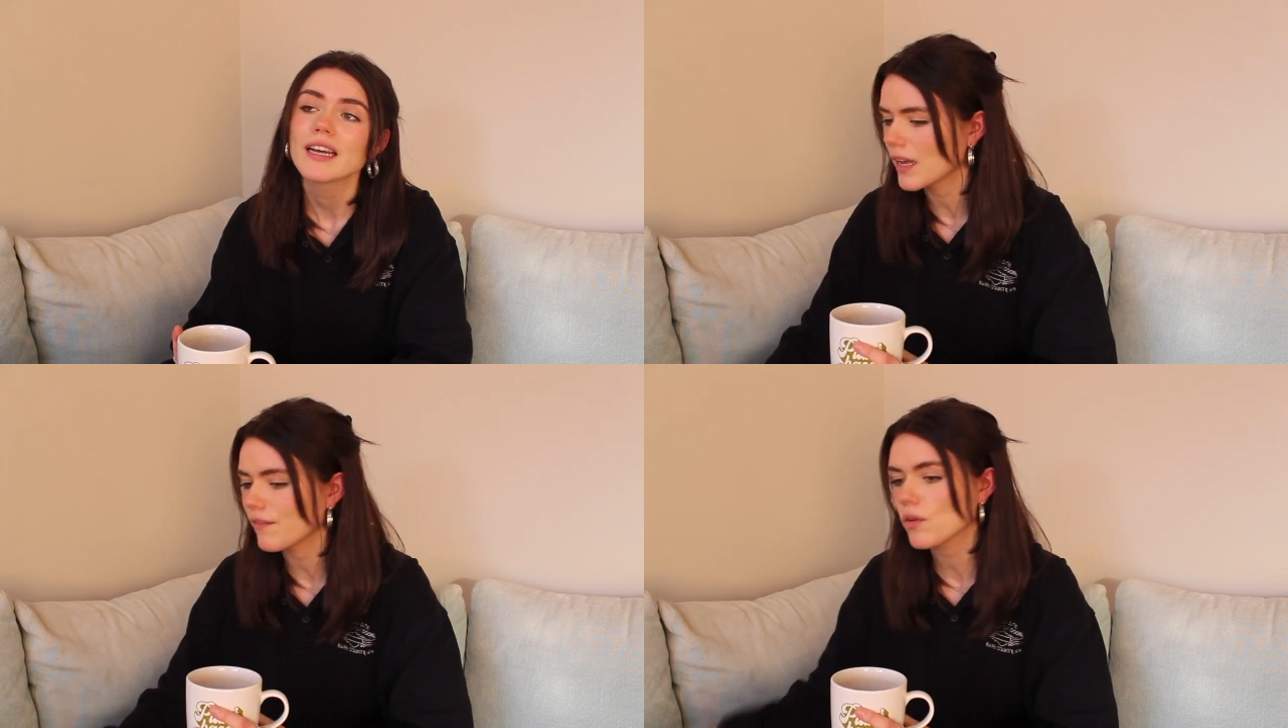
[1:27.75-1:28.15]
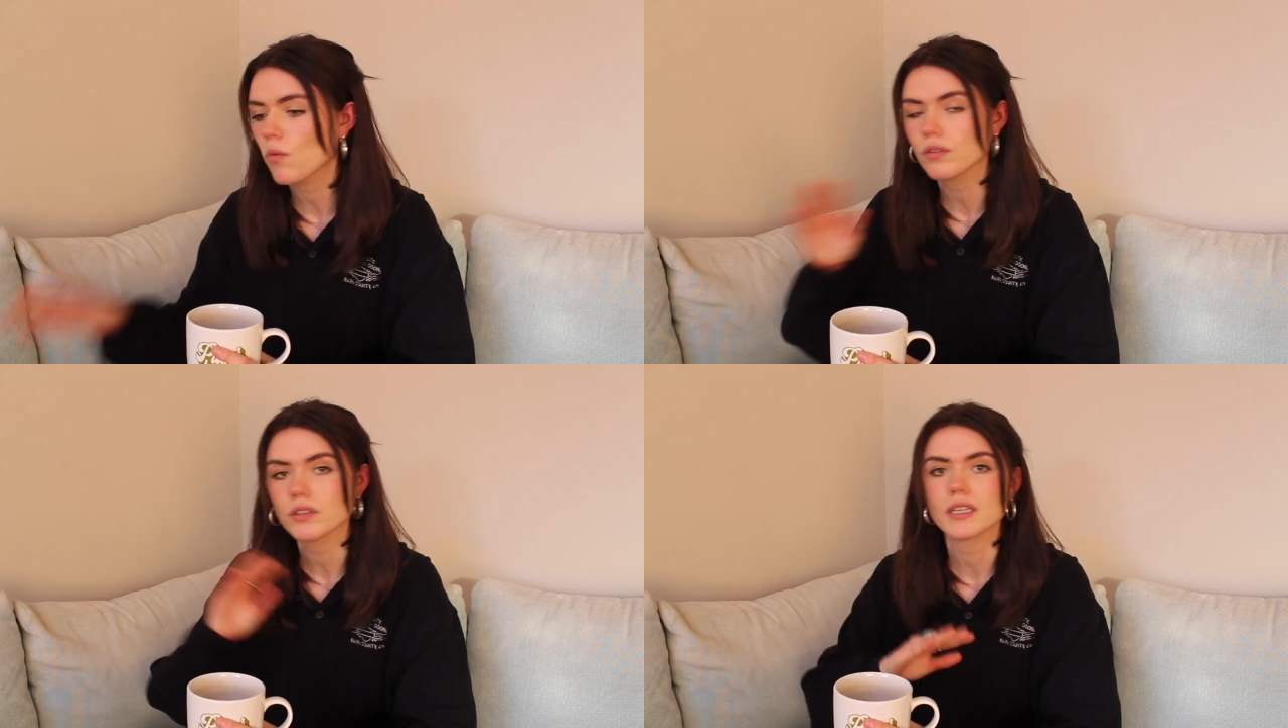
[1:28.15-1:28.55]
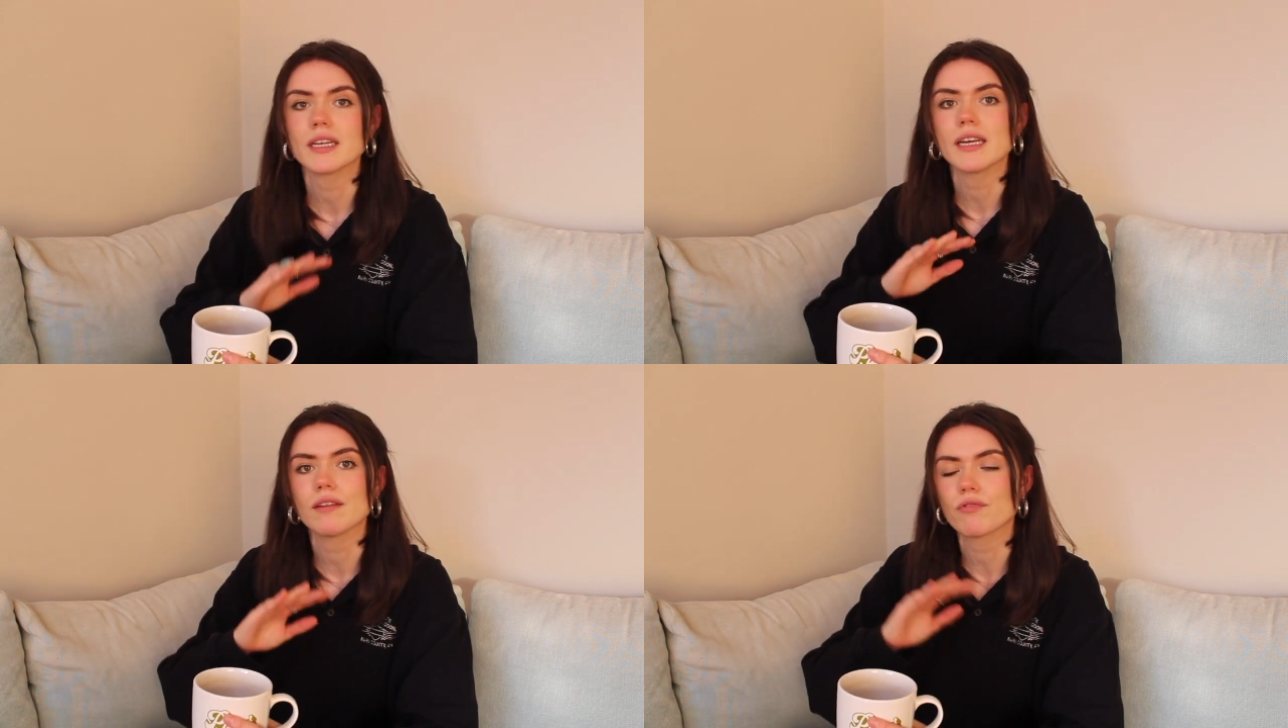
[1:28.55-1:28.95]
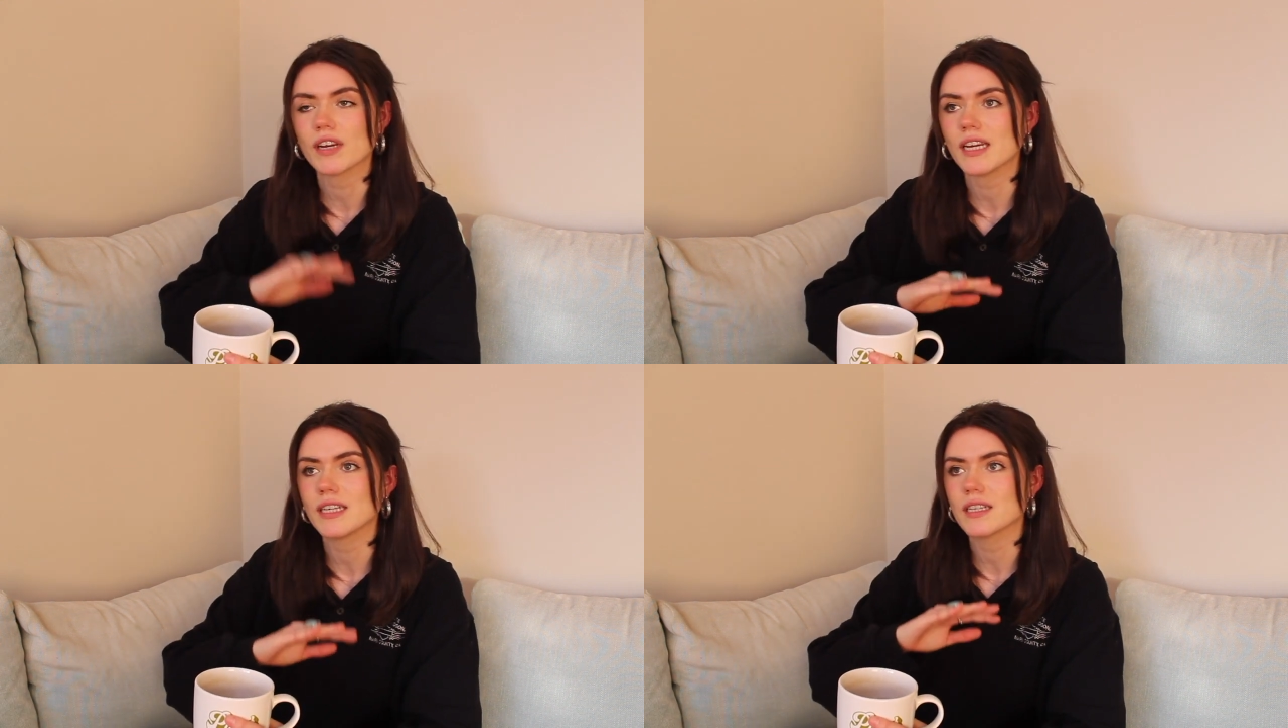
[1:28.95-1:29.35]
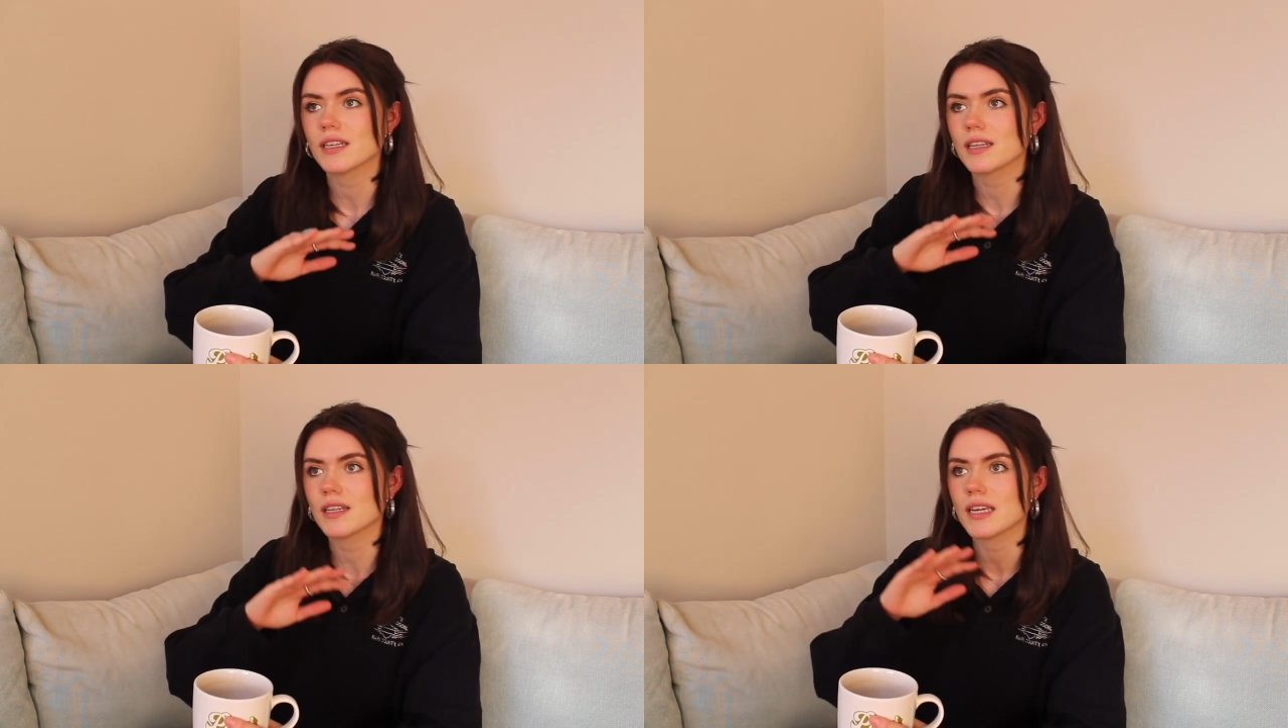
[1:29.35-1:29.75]
If you want to read
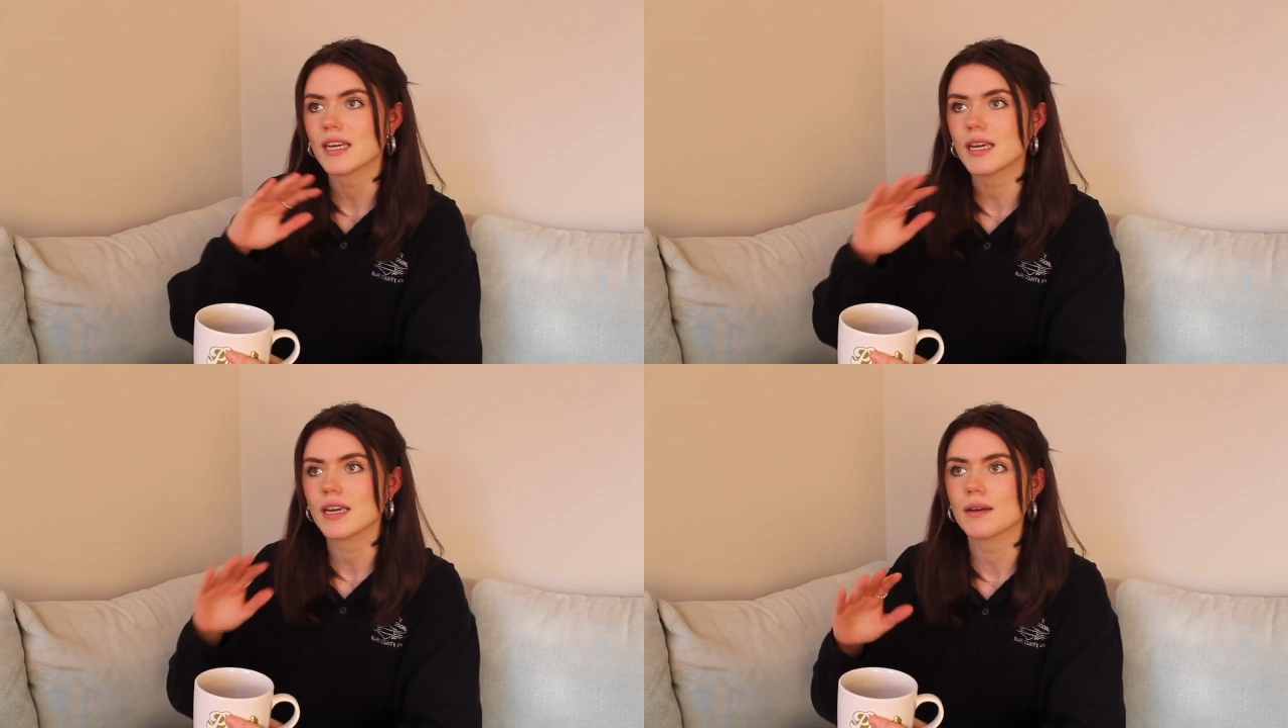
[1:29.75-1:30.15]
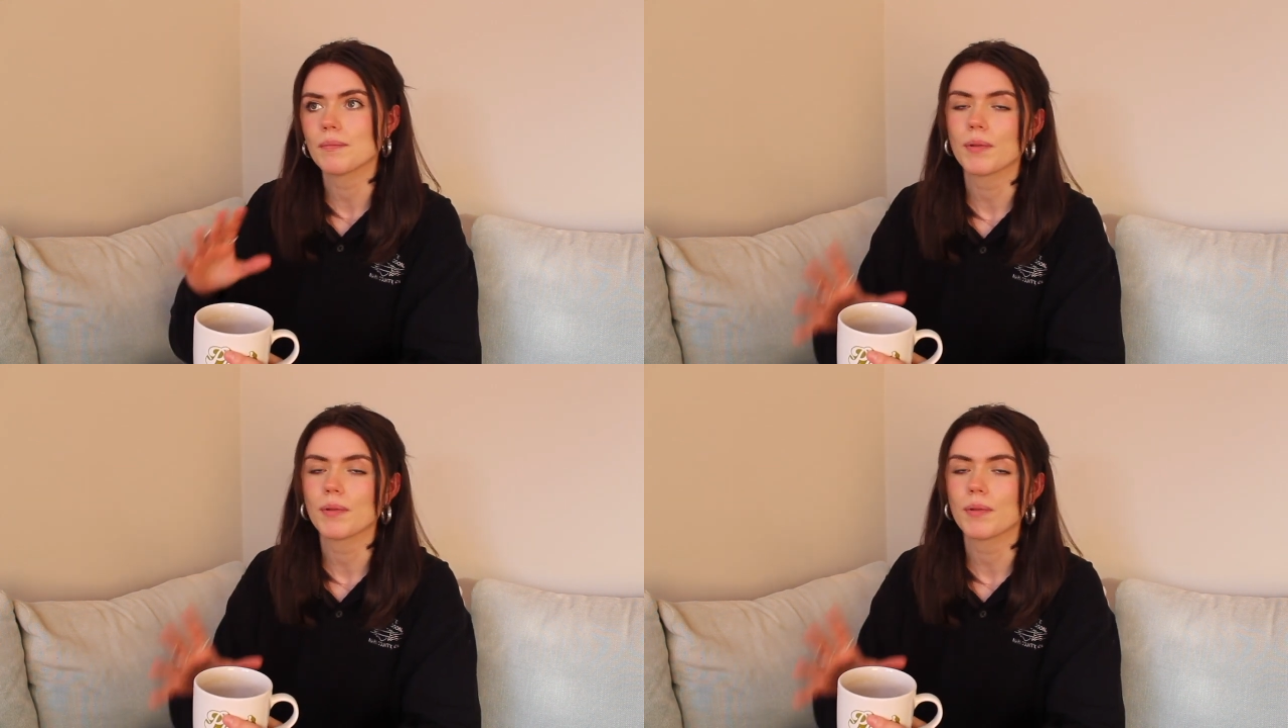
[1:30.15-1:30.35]
the